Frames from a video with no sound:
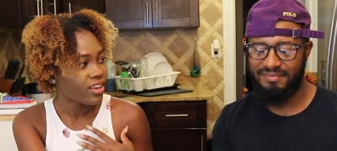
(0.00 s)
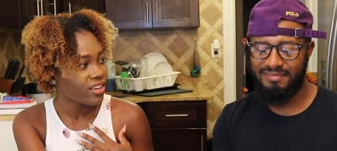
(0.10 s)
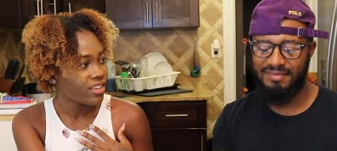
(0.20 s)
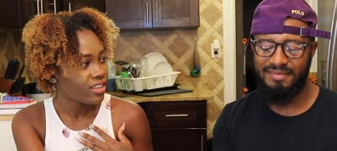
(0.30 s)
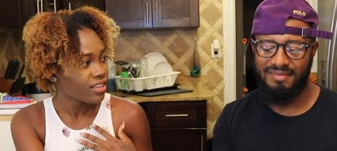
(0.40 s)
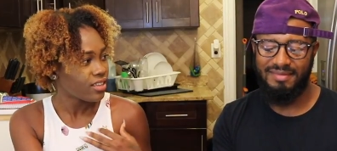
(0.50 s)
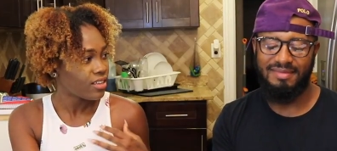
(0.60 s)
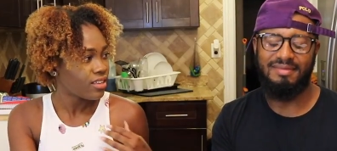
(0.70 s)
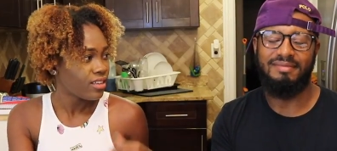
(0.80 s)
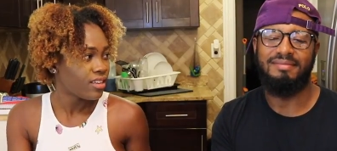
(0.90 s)

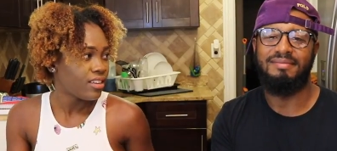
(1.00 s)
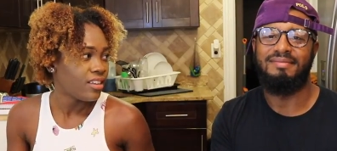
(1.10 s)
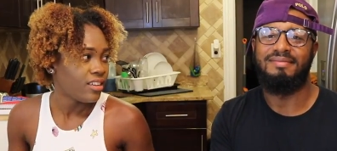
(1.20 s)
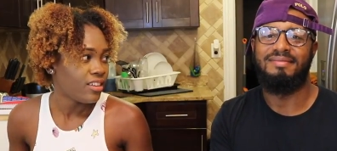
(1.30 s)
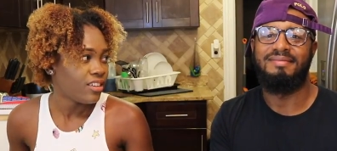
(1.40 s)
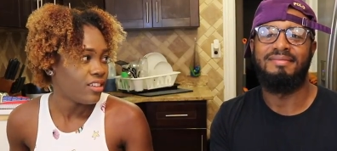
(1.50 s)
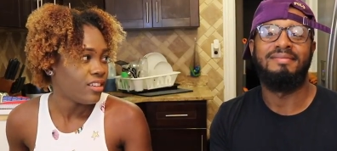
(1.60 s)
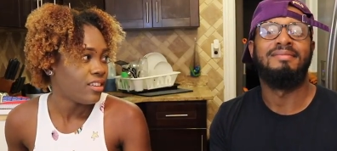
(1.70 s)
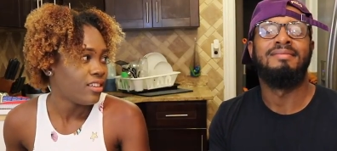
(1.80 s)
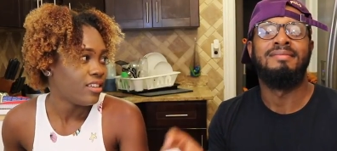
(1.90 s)

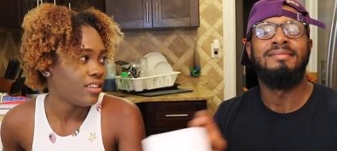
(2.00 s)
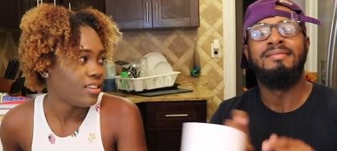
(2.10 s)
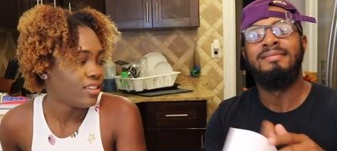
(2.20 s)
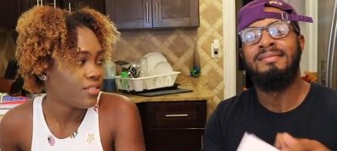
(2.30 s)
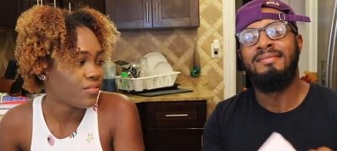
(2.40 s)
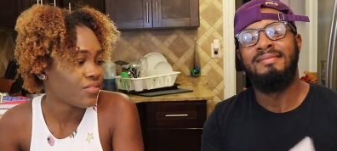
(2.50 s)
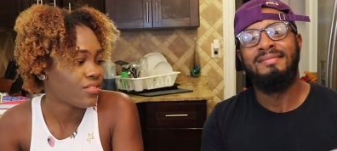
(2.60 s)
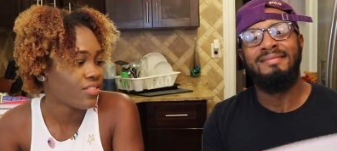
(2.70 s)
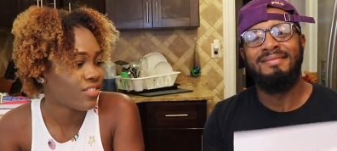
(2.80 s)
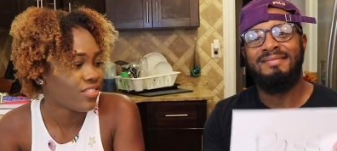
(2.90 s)

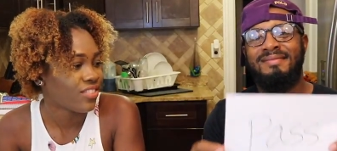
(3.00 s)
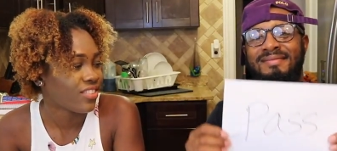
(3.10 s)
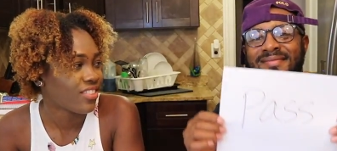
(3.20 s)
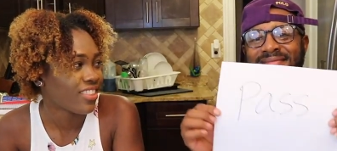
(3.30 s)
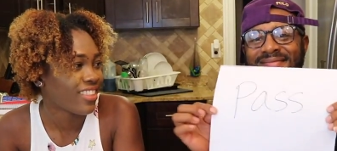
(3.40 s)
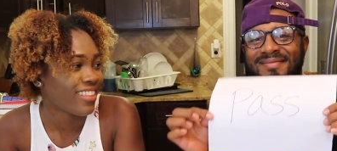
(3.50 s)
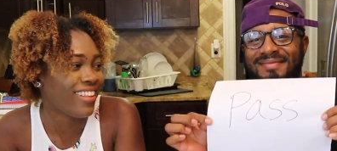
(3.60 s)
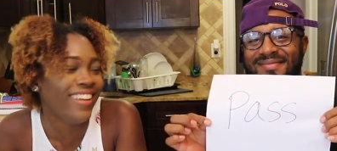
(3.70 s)
Nothing is said.